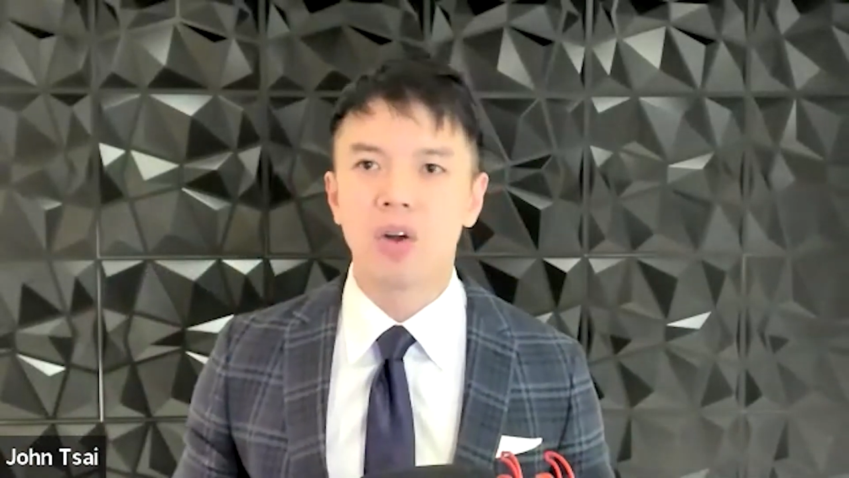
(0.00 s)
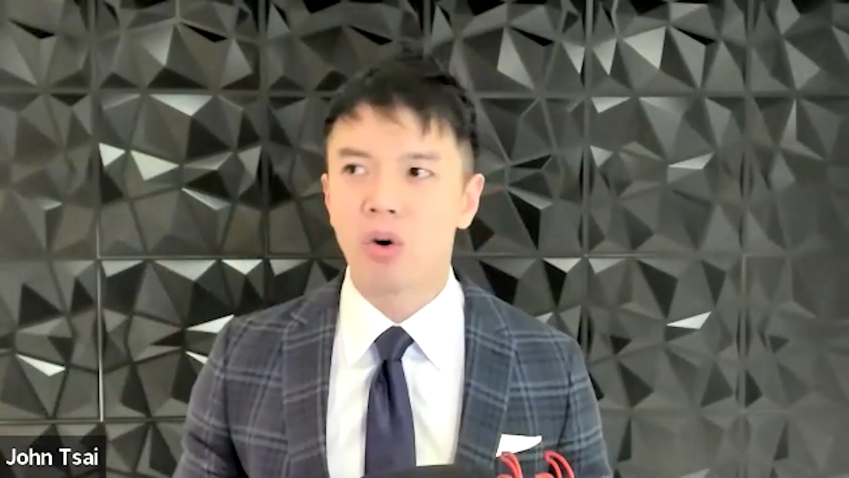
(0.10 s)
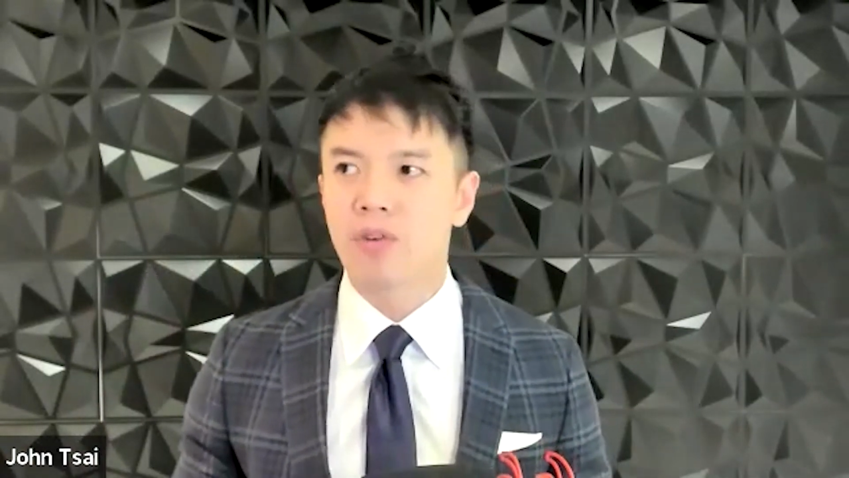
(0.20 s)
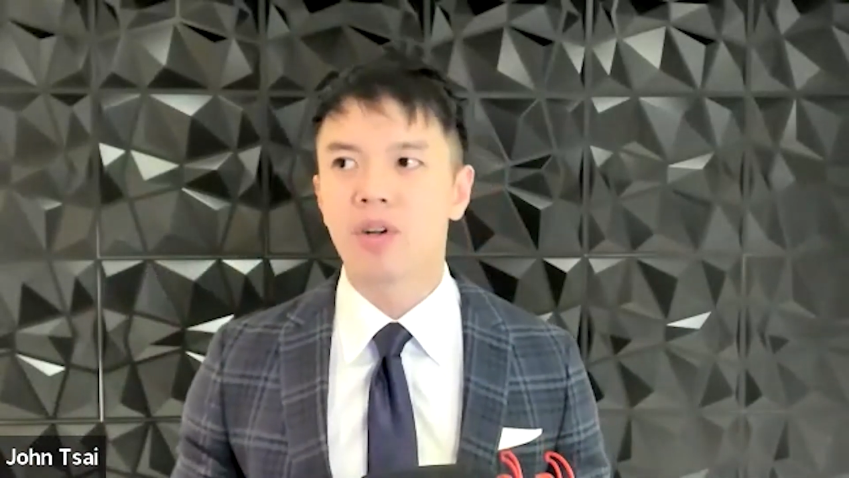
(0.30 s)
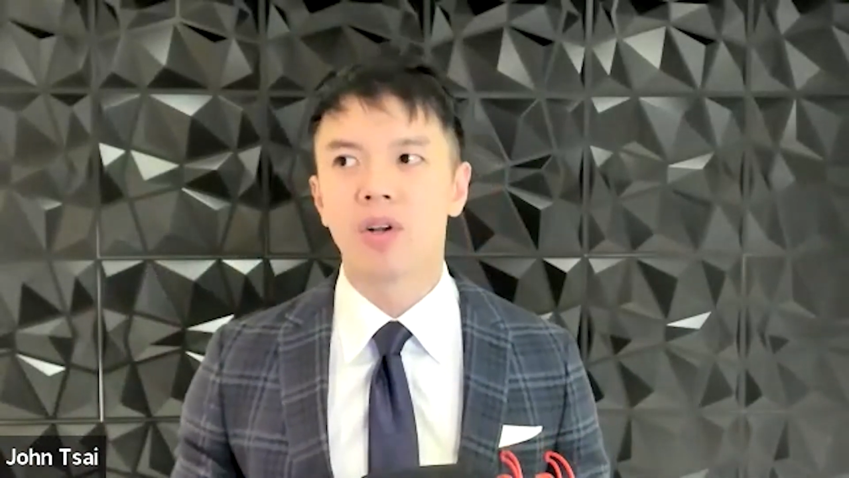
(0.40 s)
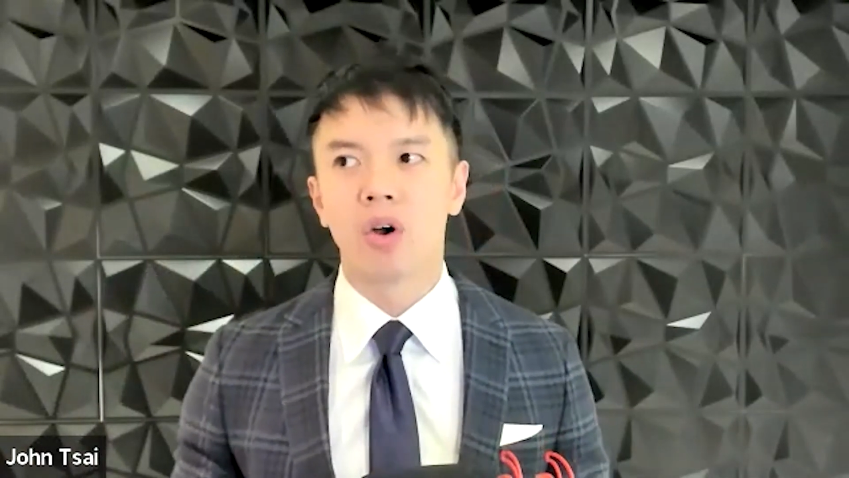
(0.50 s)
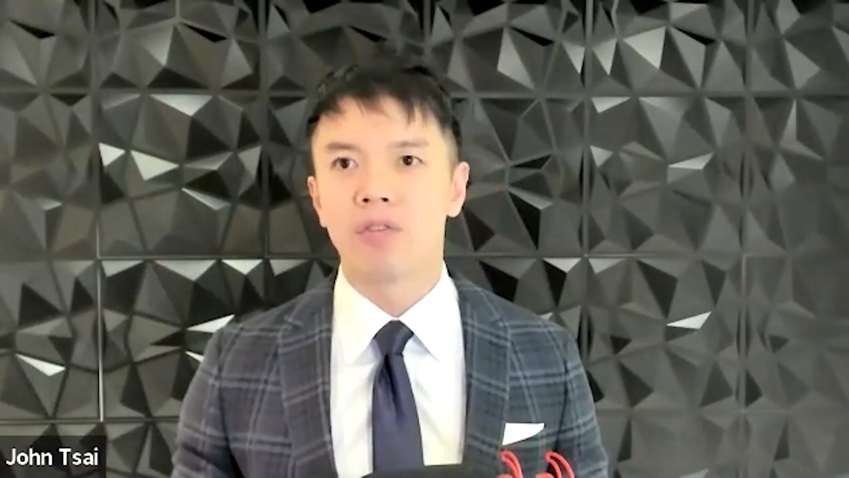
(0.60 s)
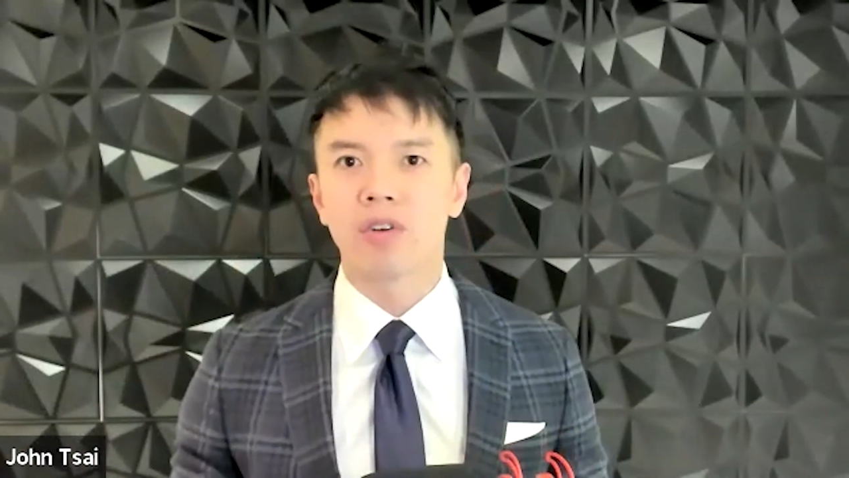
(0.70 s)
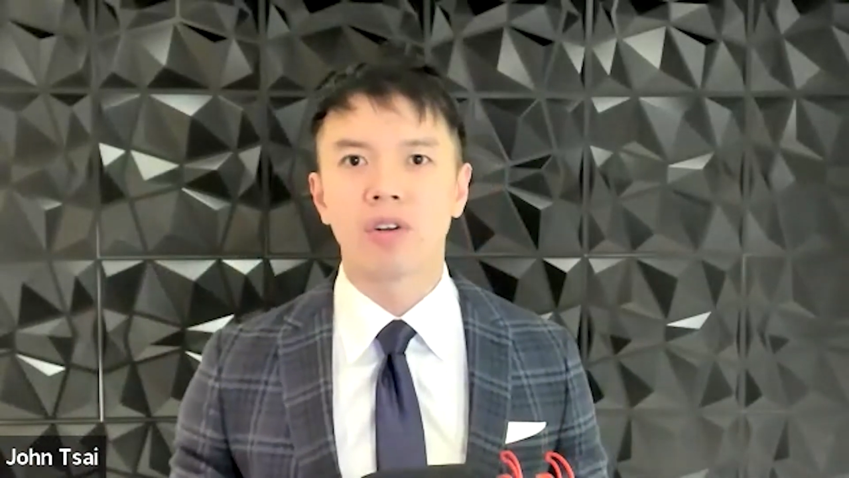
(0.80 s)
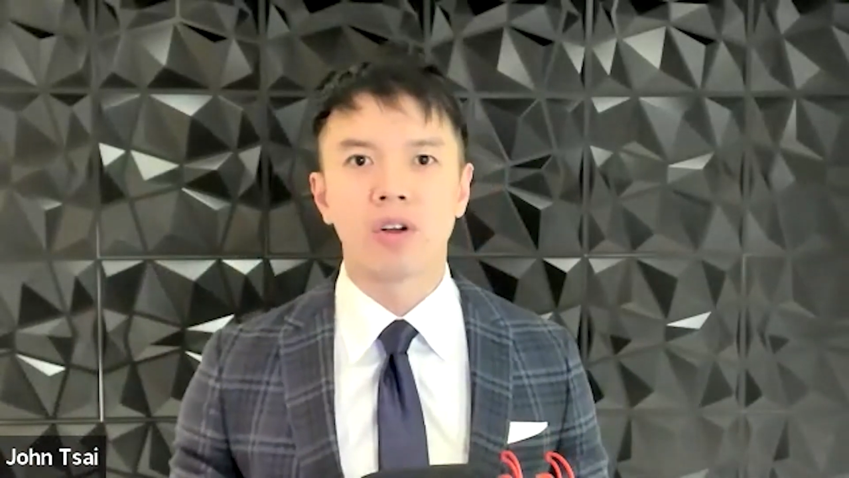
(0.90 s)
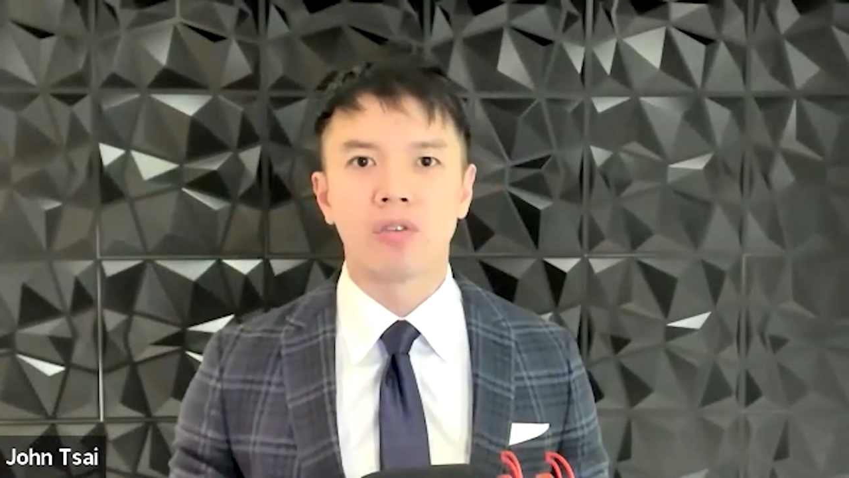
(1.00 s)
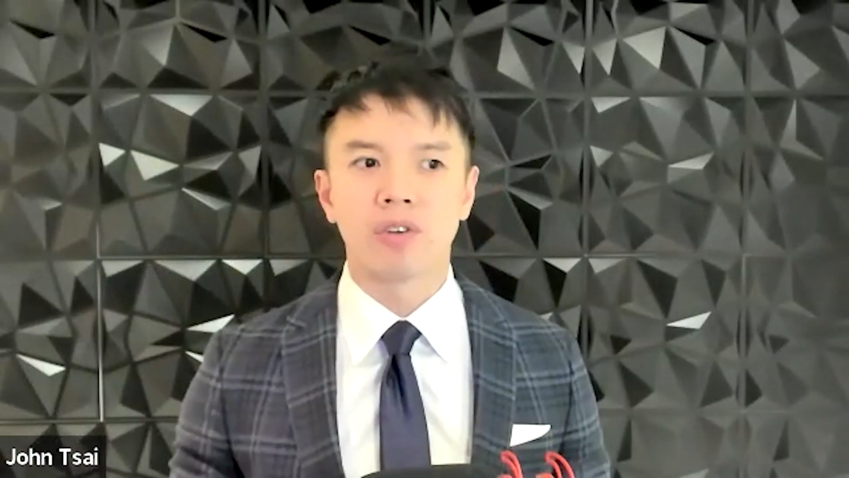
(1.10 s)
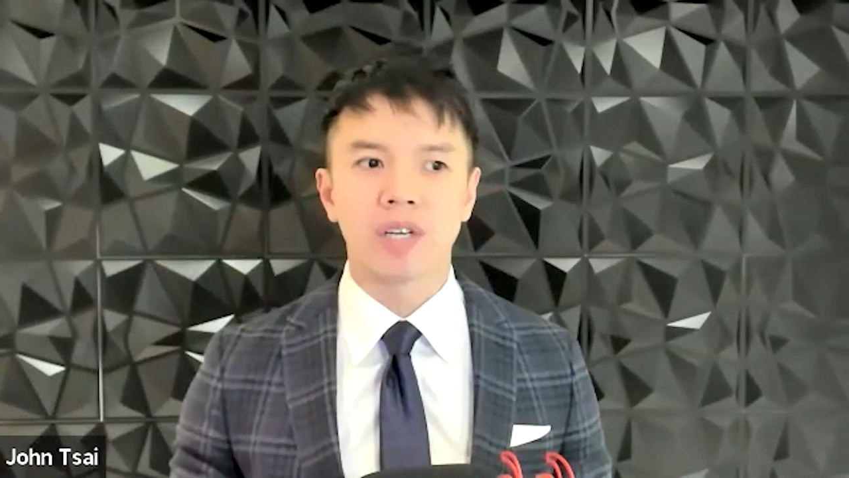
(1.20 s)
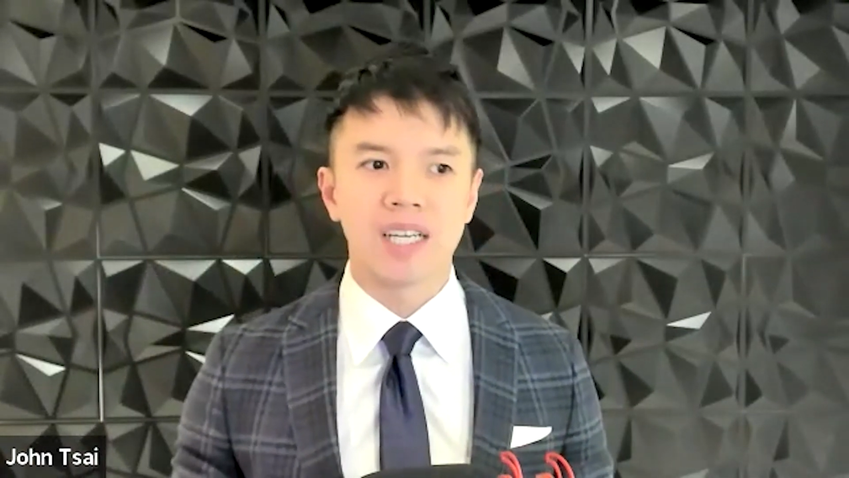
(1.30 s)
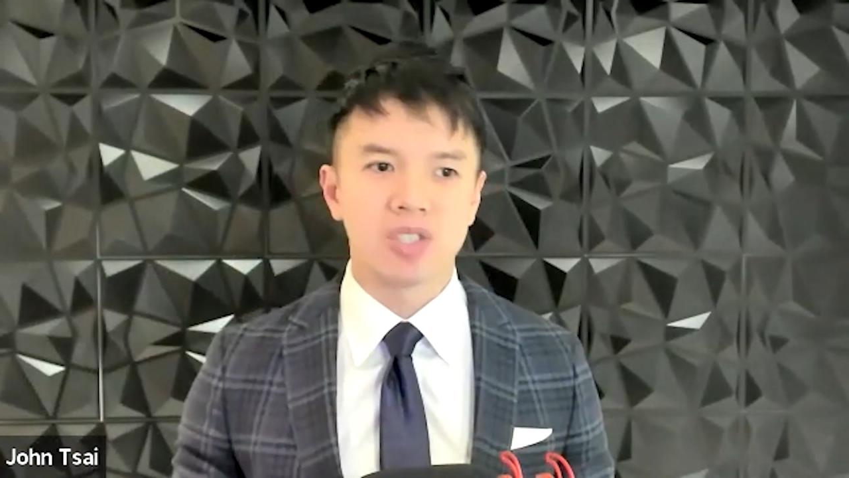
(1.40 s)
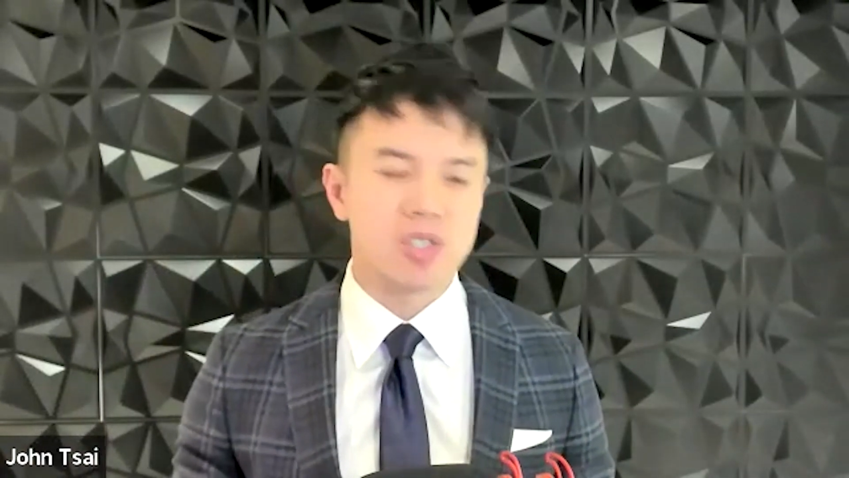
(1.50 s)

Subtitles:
over and over and over again.